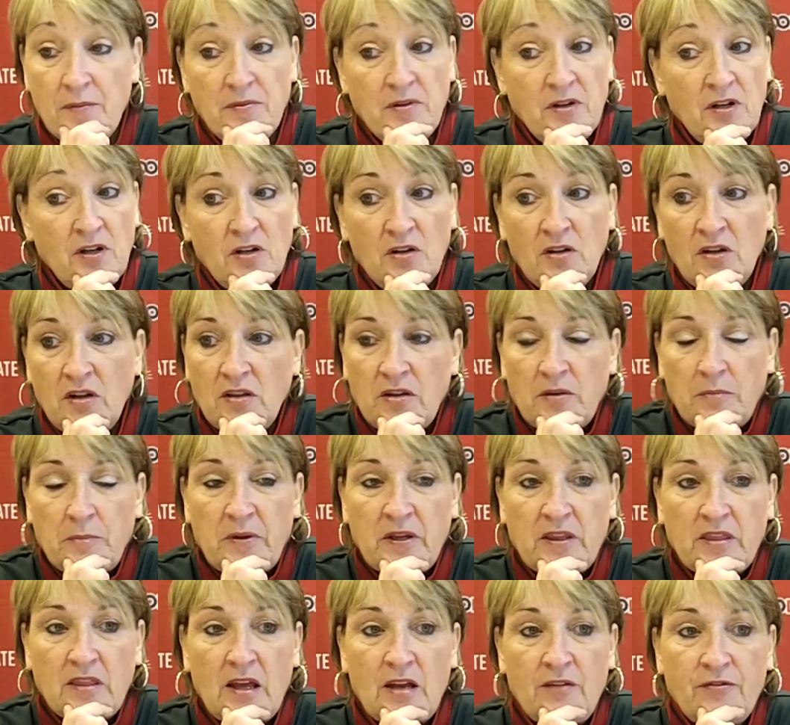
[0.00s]
You know, the
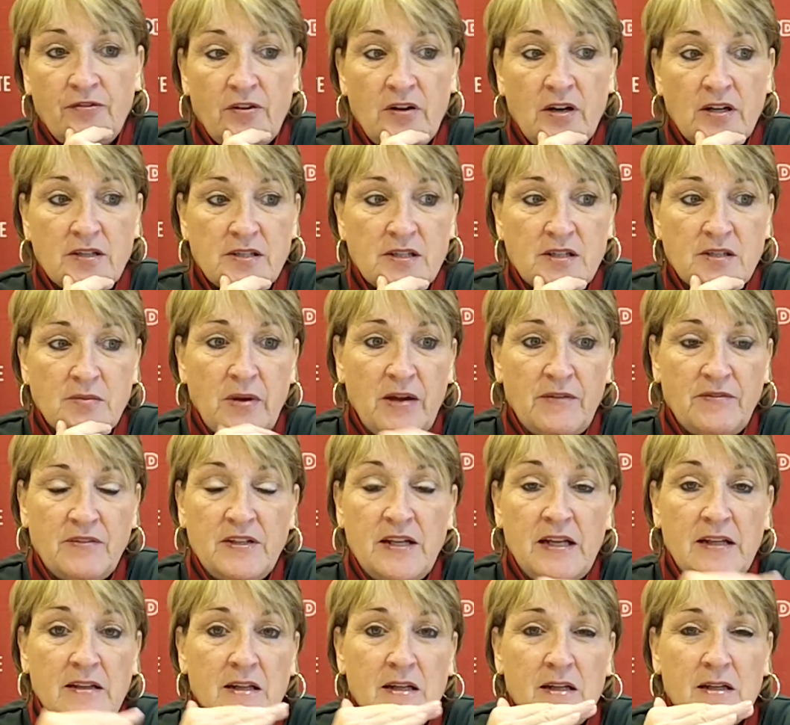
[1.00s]
big thing for us is we have to
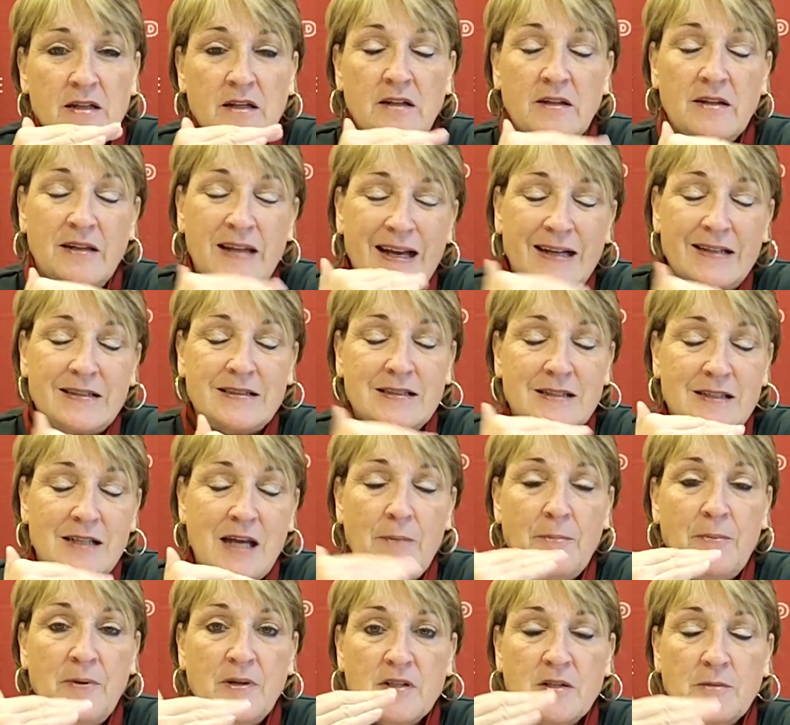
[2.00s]
take that next
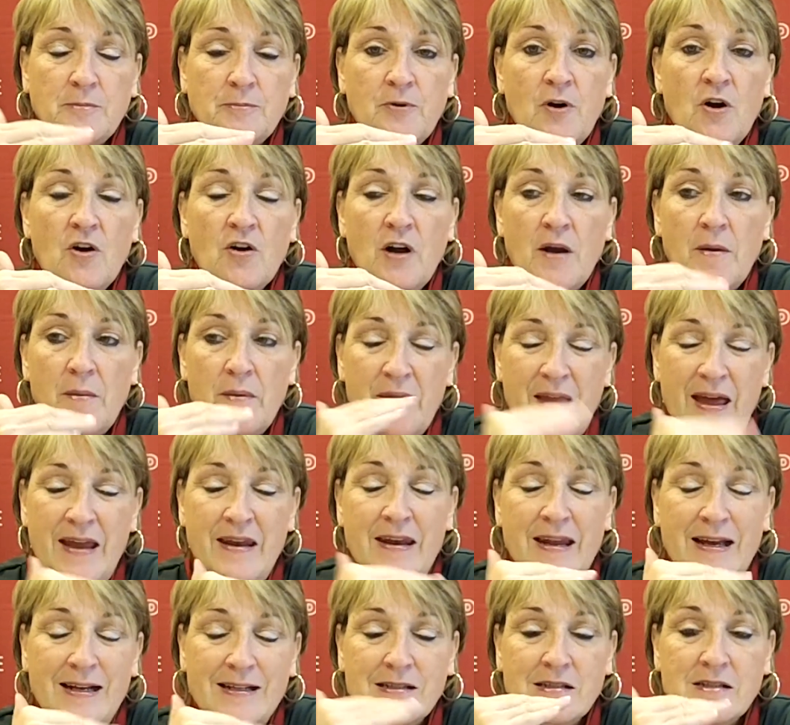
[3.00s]
step as a program, and that
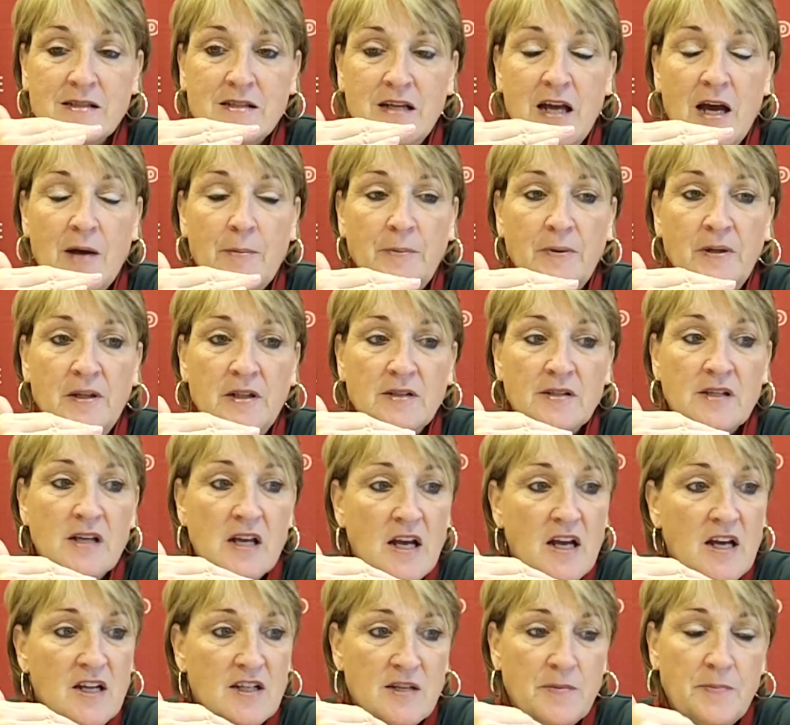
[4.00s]
next step is
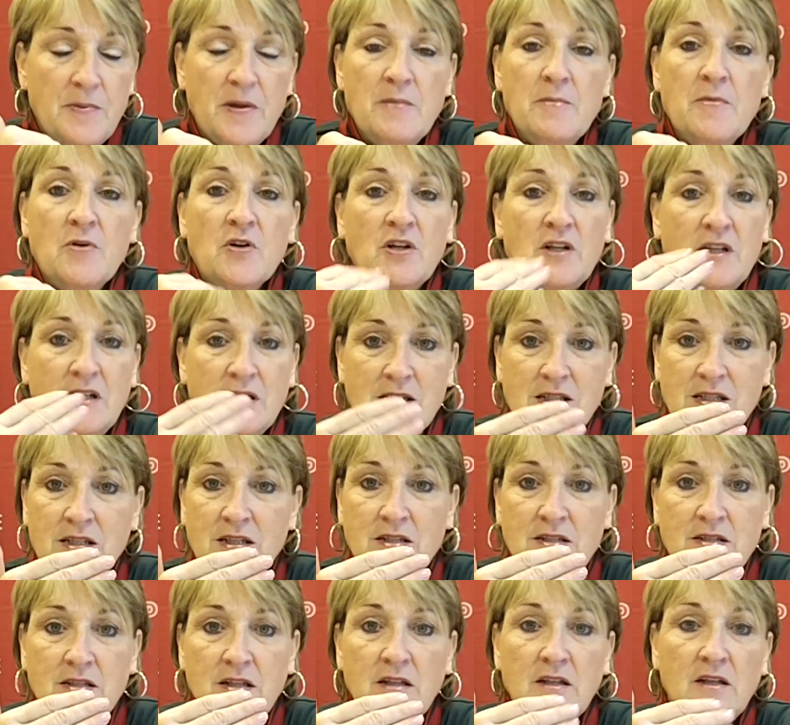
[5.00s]
to be more
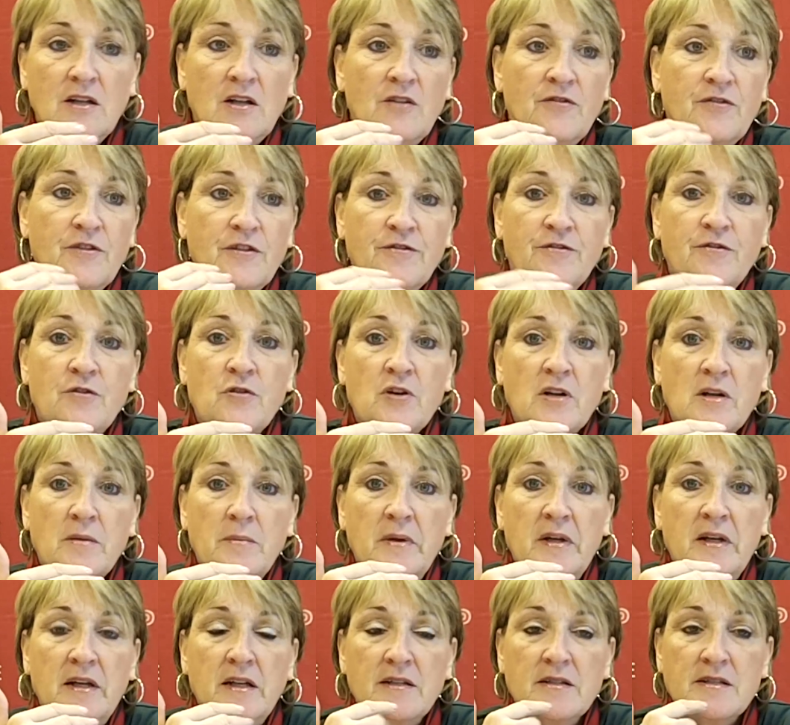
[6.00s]
consistent, you know, for 40
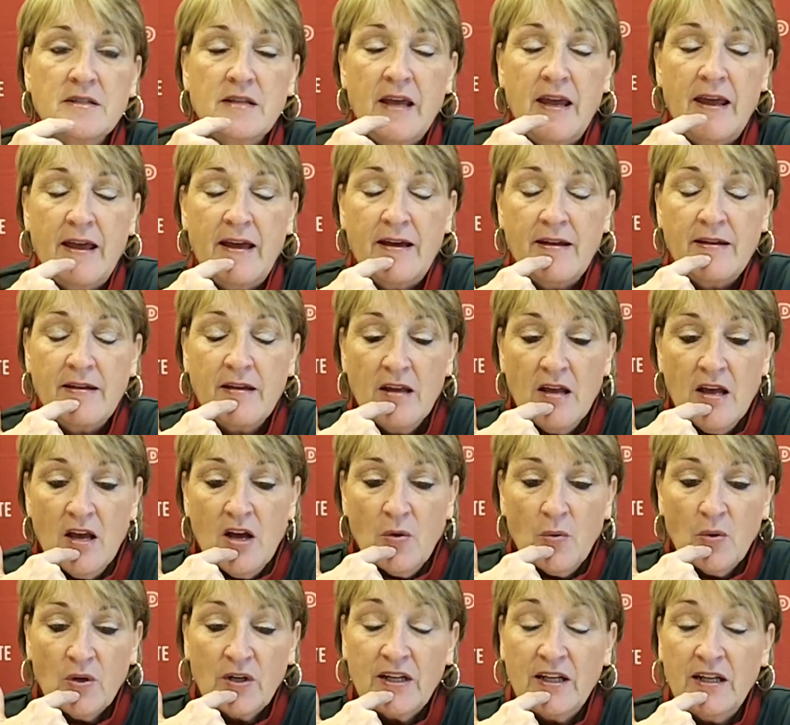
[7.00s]
minutes. And
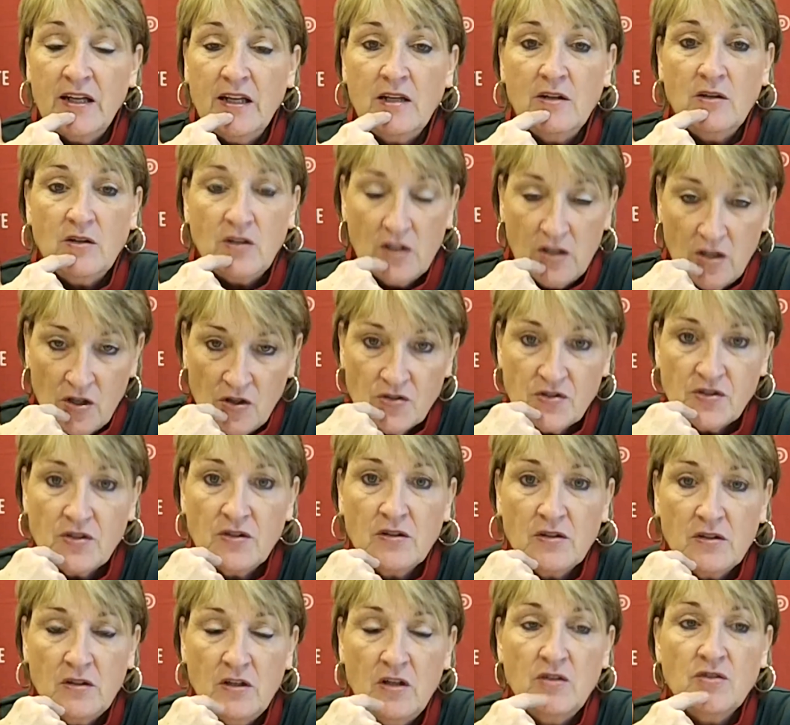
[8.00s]
we're getting closer
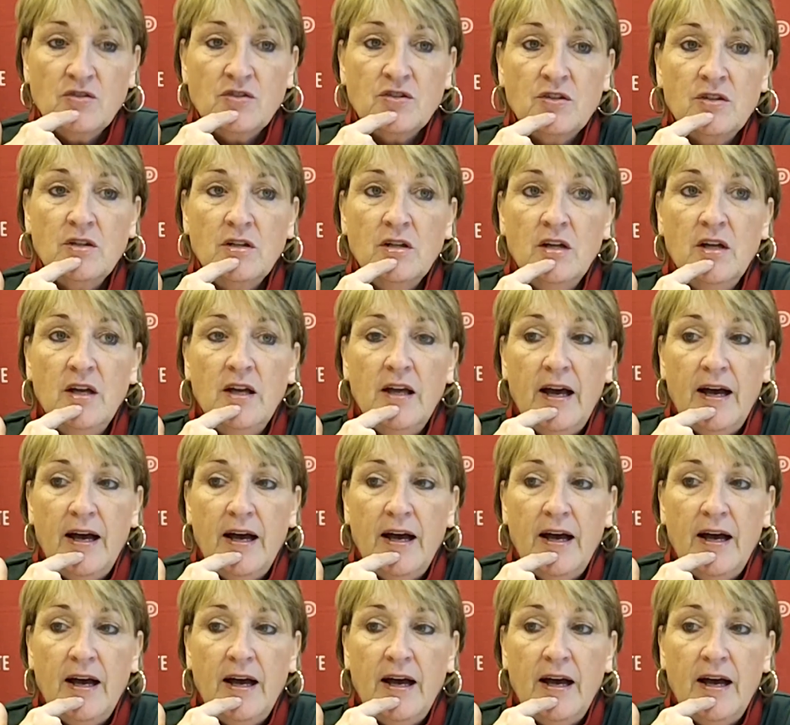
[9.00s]
and closer